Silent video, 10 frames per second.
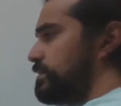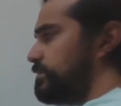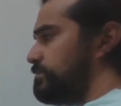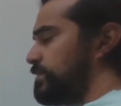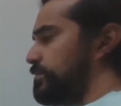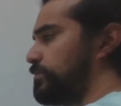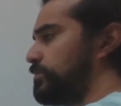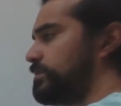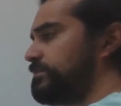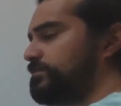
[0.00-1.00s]
Remember,
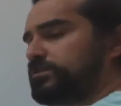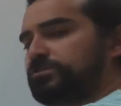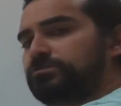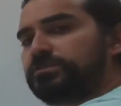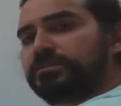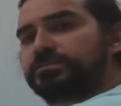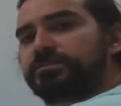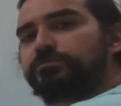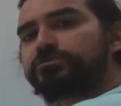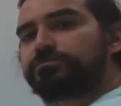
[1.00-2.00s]
we're looking for two signs that
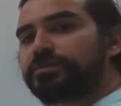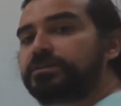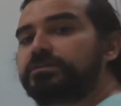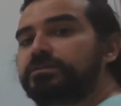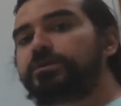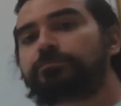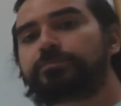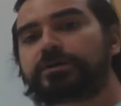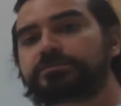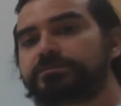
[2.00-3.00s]
multiply and give me a
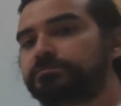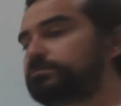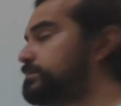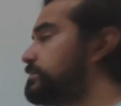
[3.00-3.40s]
positive.